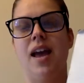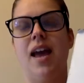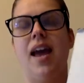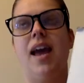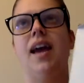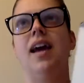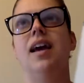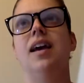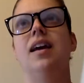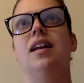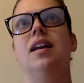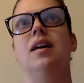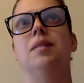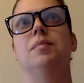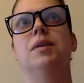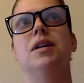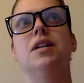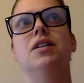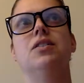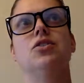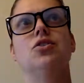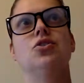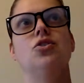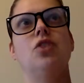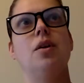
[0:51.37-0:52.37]
And I'm going to
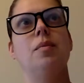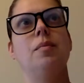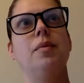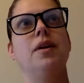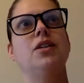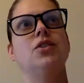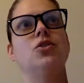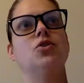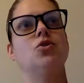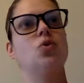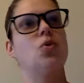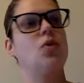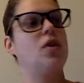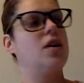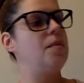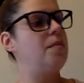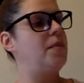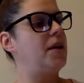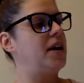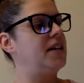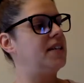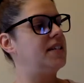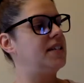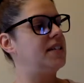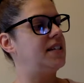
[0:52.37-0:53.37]
start my story
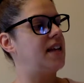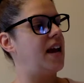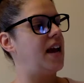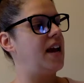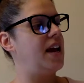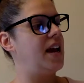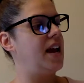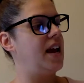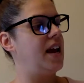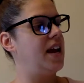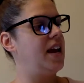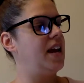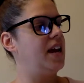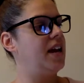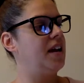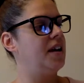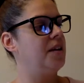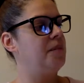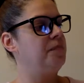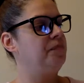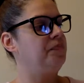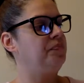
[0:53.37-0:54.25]
by saying